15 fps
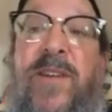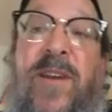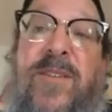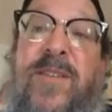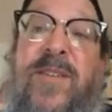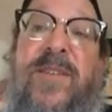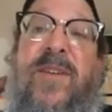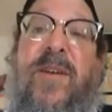
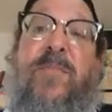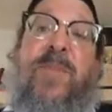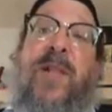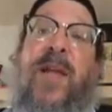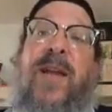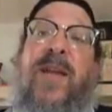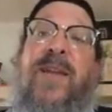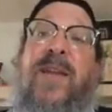doesn't
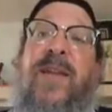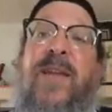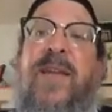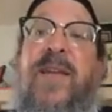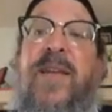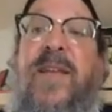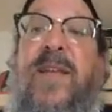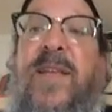apply
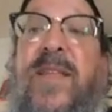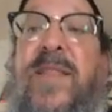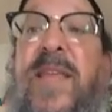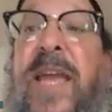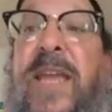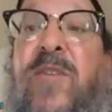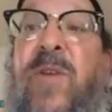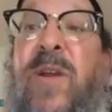
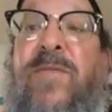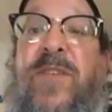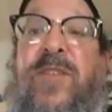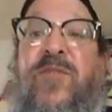that you have